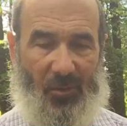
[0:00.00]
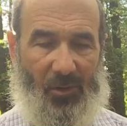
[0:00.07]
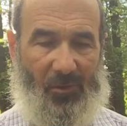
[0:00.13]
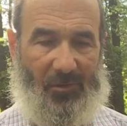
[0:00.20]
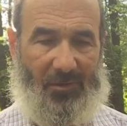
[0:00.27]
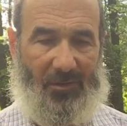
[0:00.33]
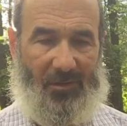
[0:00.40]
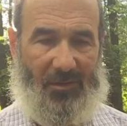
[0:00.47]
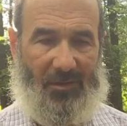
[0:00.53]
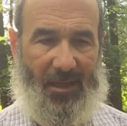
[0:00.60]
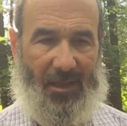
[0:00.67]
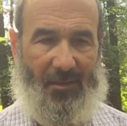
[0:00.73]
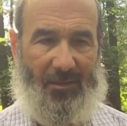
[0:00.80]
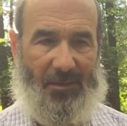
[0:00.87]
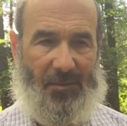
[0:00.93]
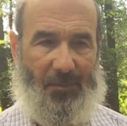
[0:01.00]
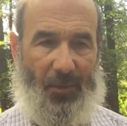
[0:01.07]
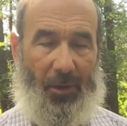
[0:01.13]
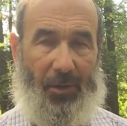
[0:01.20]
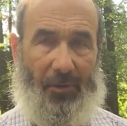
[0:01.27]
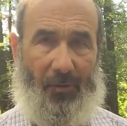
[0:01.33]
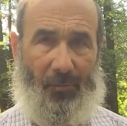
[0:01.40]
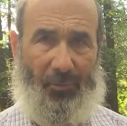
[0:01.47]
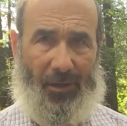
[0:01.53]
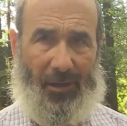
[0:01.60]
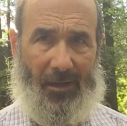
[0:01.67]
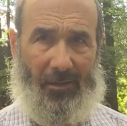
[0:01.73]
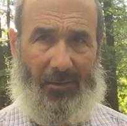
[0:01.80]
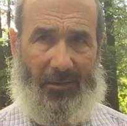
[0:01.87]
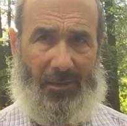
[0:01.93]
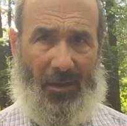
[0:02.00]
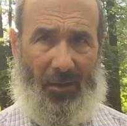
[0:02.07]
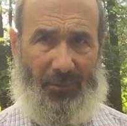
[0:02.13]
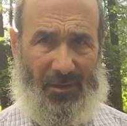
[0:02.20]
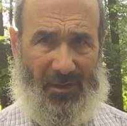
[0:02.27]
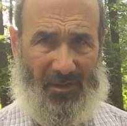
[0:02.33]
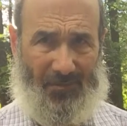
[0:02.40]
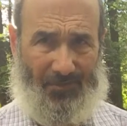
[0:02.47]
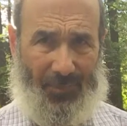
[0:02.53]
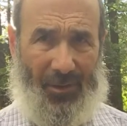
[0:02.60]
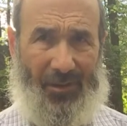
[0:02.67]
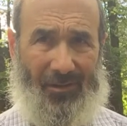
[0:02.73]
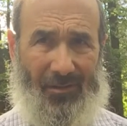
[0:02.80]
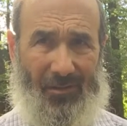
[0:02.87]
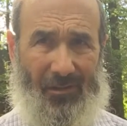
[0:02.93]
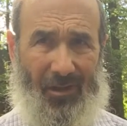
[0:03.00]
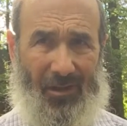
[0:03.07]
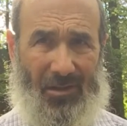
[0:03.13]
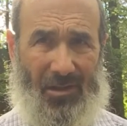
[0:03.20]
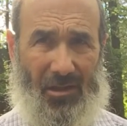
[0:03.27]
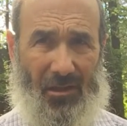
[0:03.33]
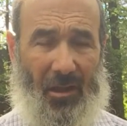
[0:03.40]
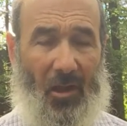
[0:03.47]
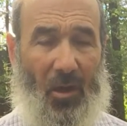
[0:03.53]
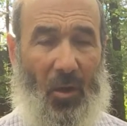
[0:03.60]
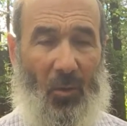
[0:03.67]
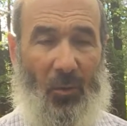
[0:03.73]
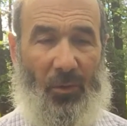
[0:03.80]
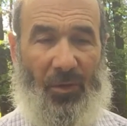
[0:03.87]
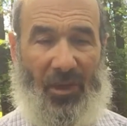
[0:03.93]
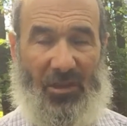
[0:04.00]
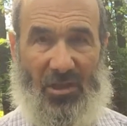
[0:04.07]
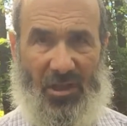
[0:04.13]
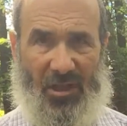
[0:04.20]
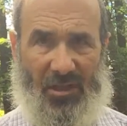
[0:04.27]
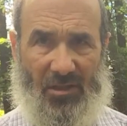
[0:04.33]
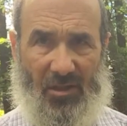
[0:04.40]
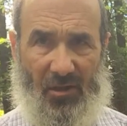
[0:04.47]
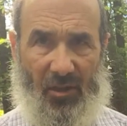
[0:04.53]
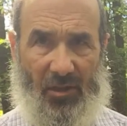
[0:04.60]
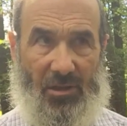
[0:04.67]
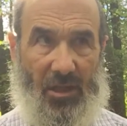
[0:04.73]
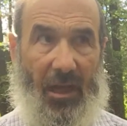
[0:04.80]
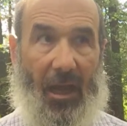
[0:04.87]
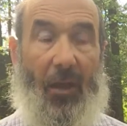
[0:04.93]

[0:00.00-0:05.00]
We don't understand this part of the brain does not respond to logic, will not change to logic.